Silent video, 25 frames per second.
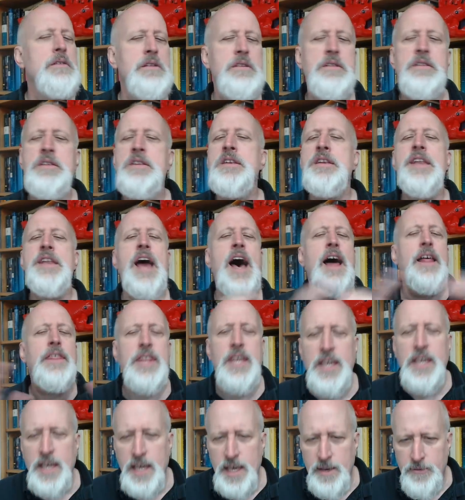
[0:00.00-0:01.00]

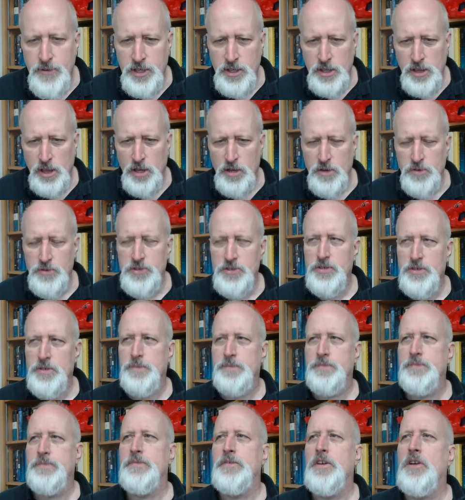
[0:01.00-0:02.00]
Nothing even close.
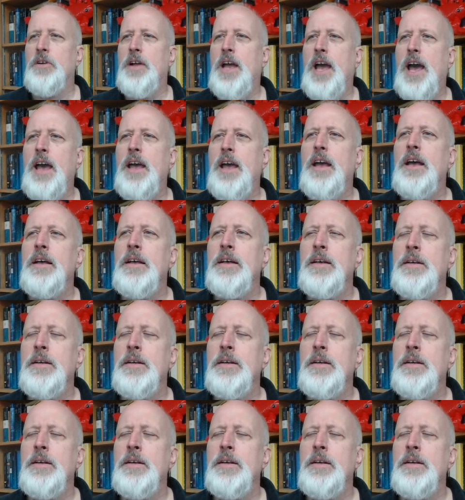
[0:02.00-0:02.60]
Okay?